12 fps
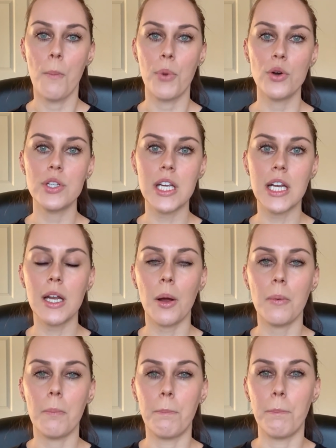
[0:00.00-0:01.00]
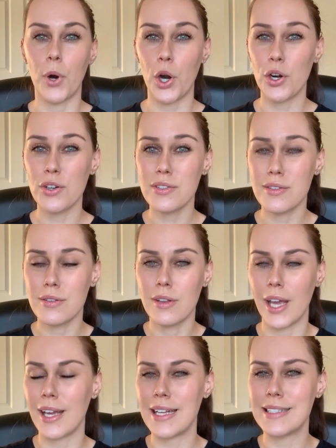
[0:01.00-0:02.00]
protein burns,
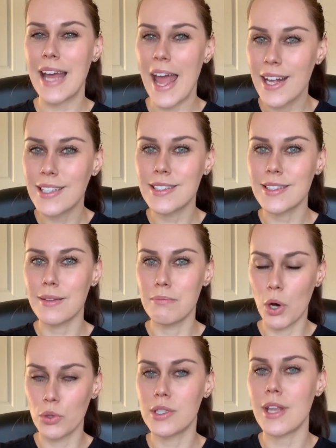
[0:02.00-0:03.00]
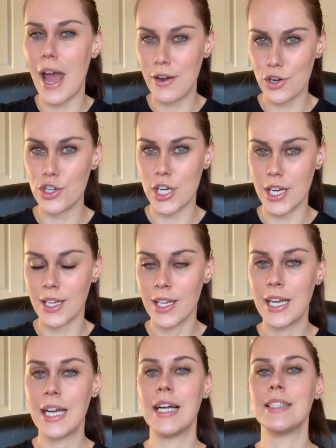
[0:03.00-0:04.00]
like it takes most energy
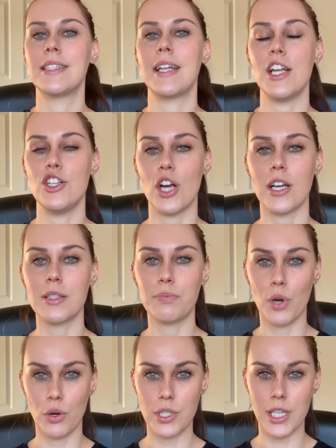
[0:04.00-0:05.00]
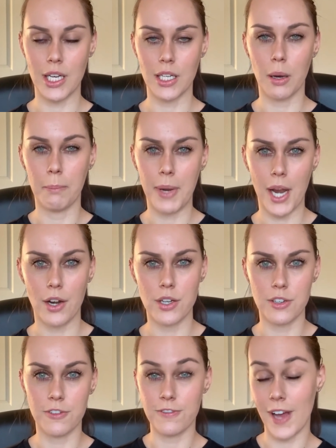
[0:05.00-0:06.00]
to digest protein
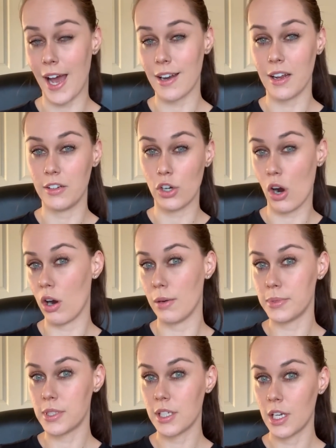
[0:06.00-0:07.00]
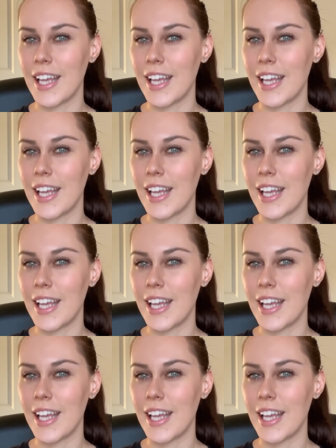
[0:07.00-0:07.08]
compared to fat and carbs.